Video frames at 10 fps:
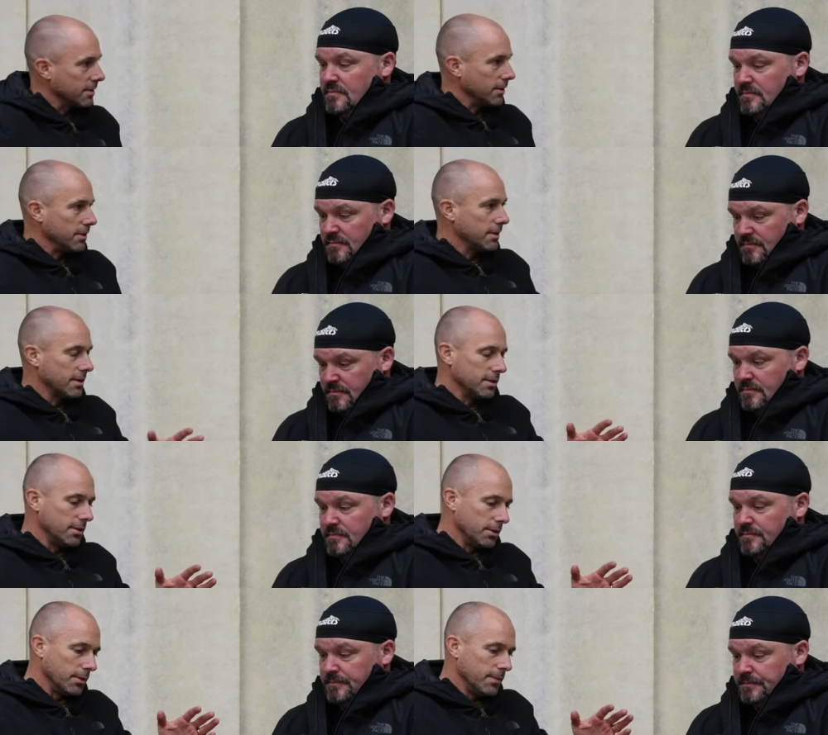Speaker 1: So mm-hmm. you can
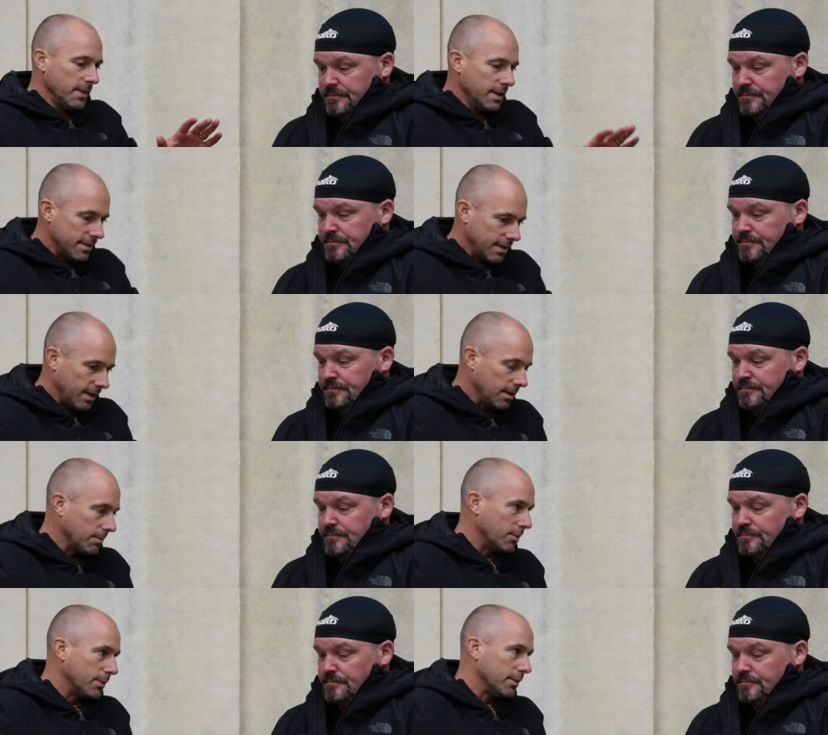do
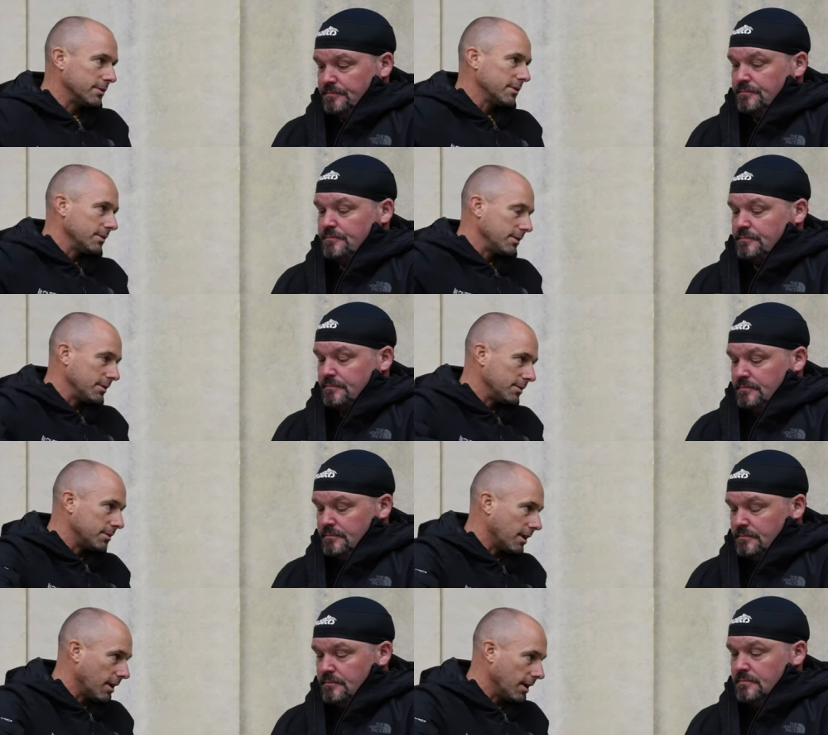decking boards, you can do
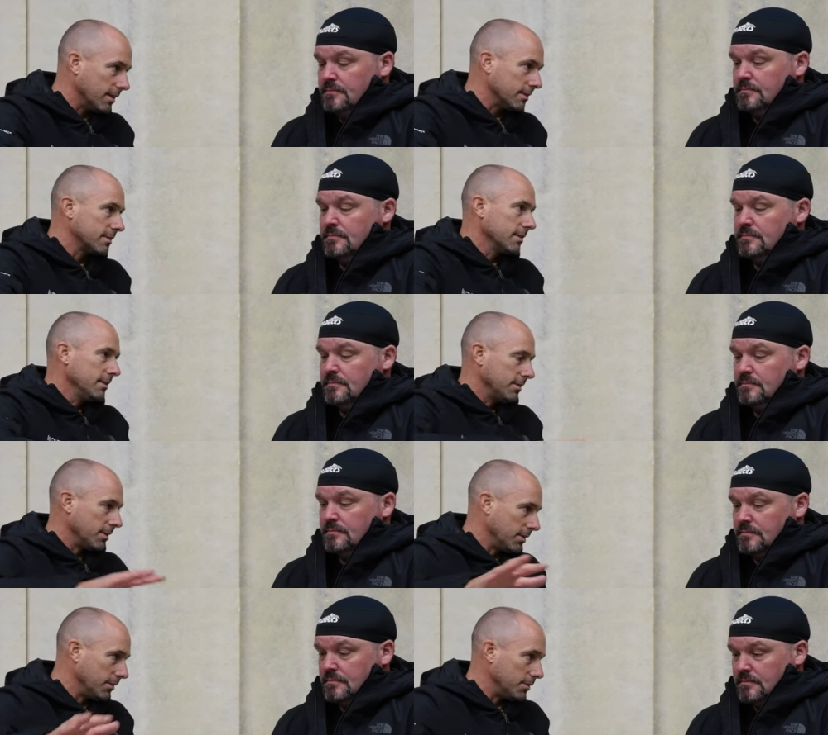tiles, you
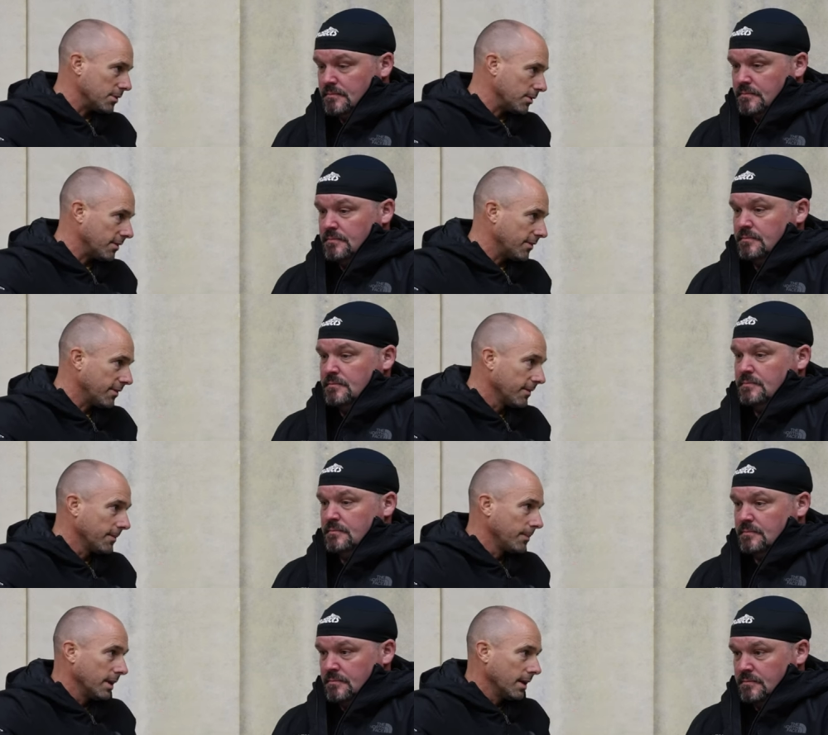can do turf.
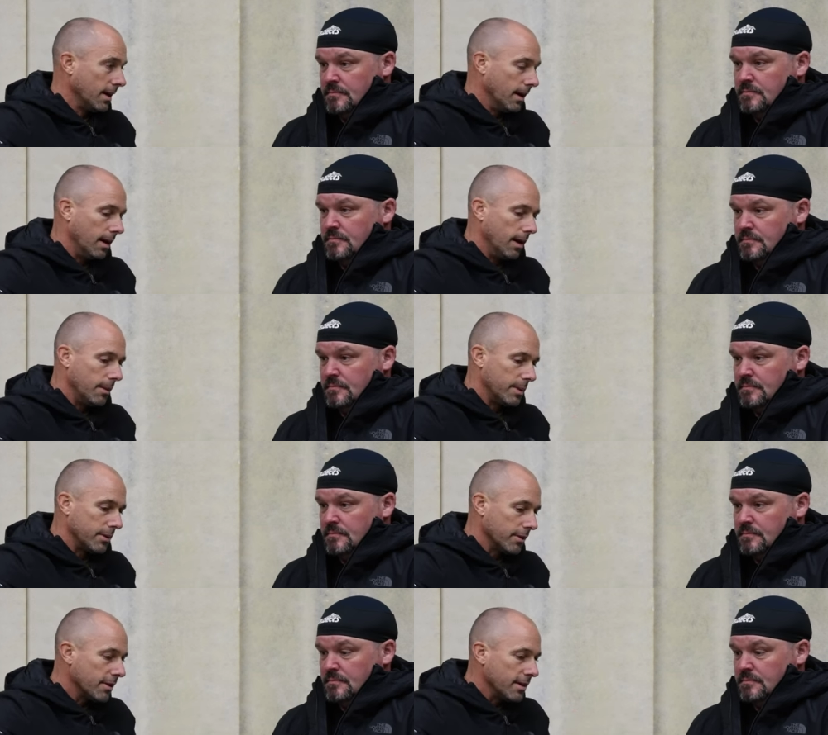Mm-hmm. Uh, but
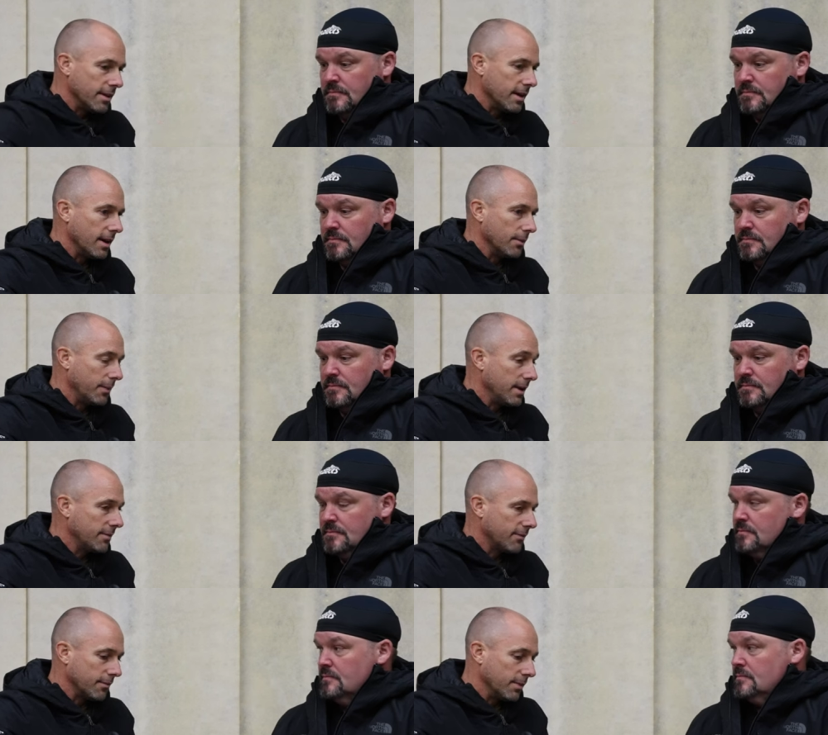not only that,
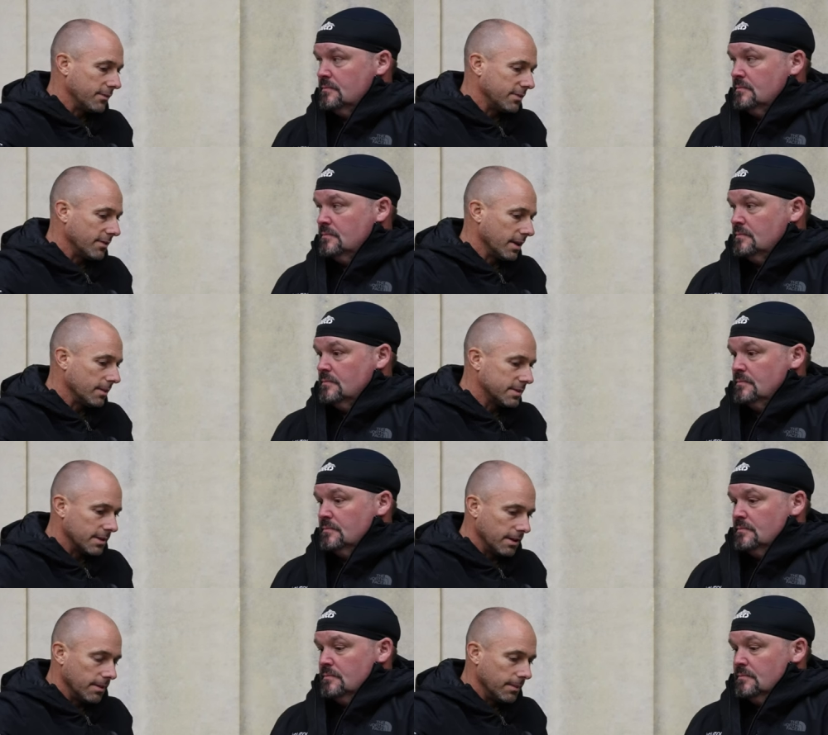we've we've developed
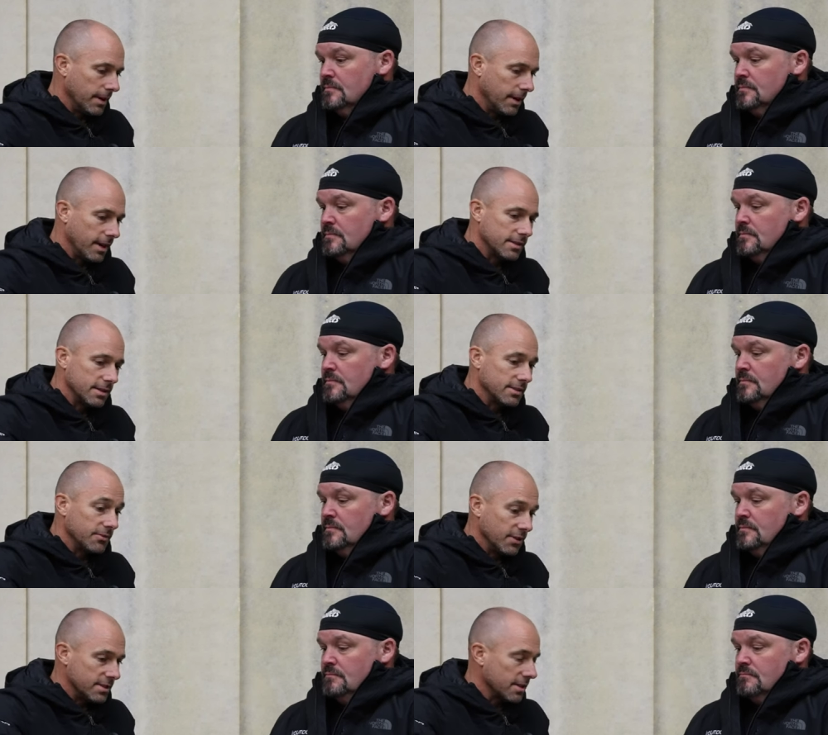um, an access
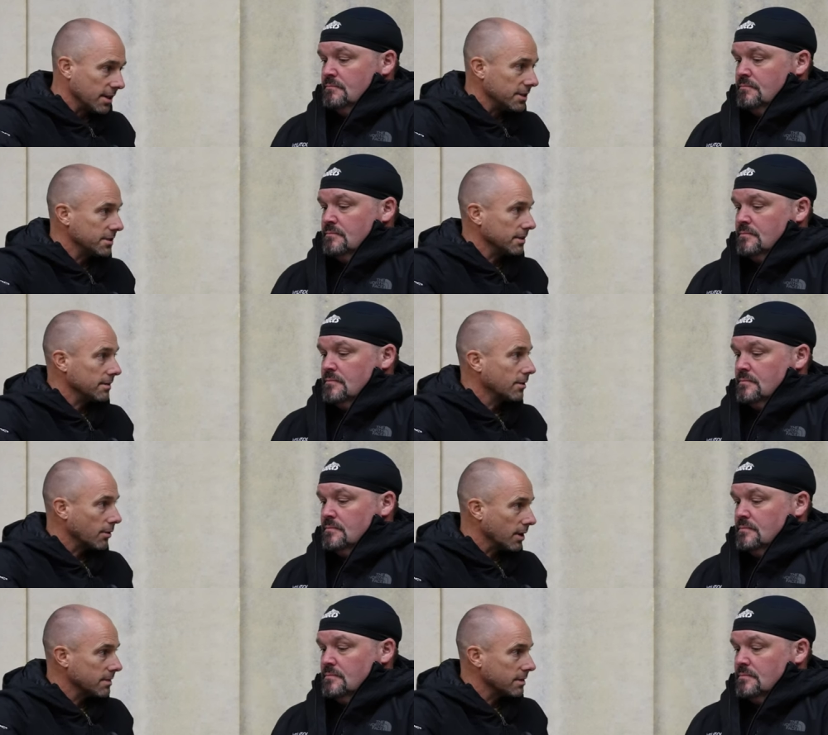ventilation
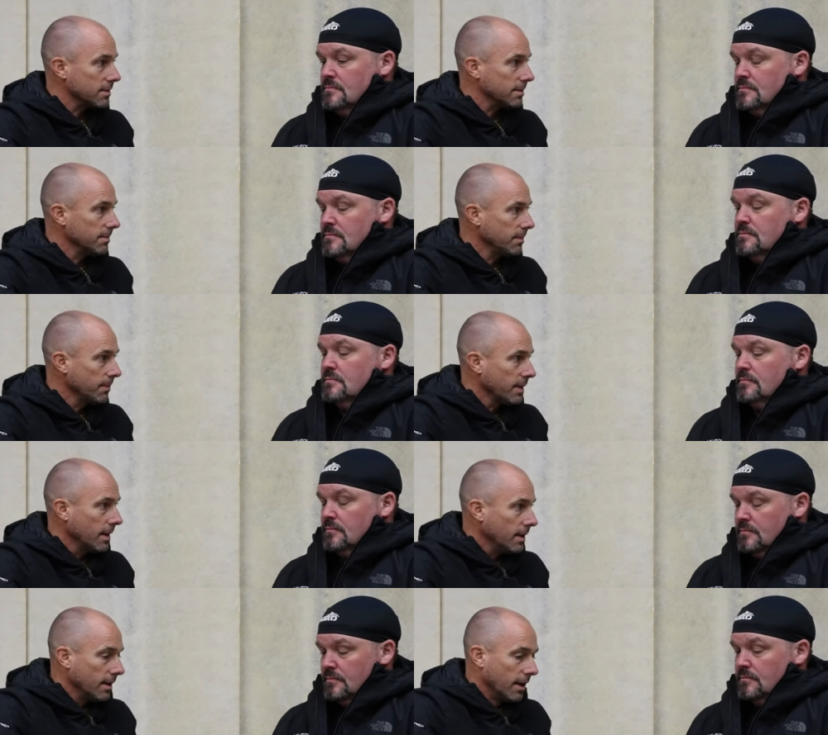grate system
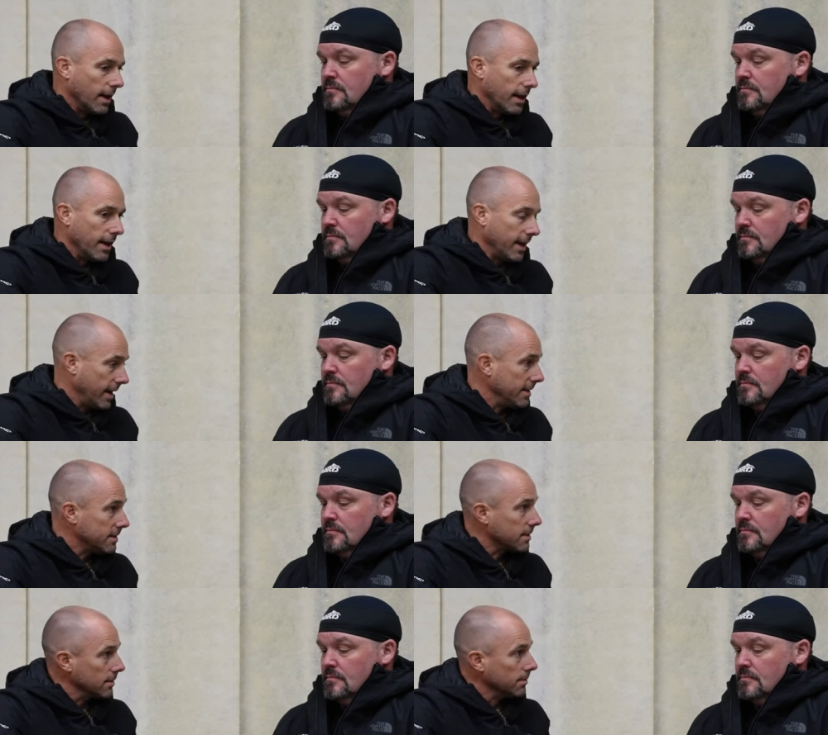mm-hmm. and
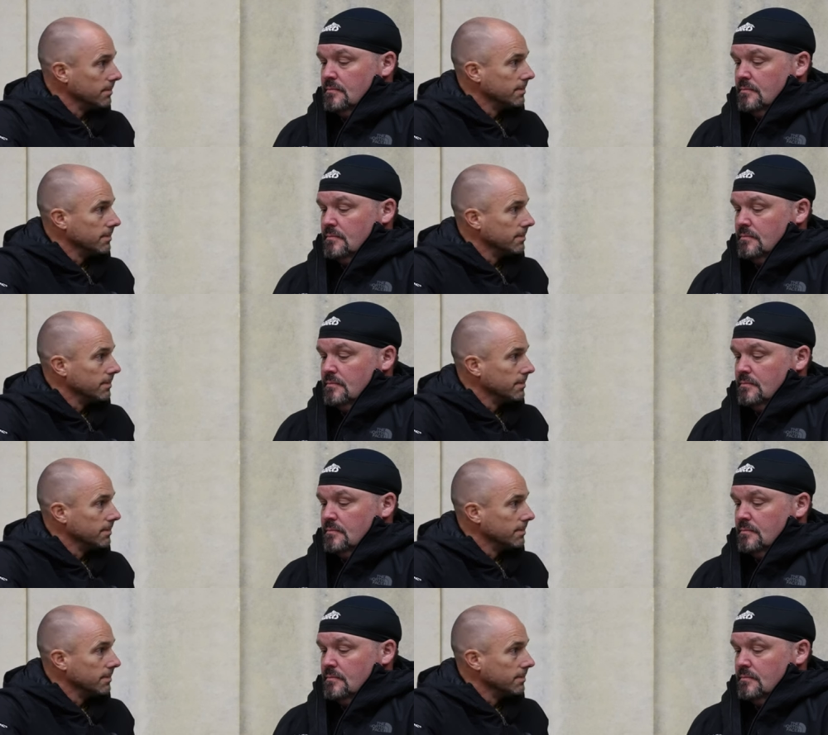anti-slip.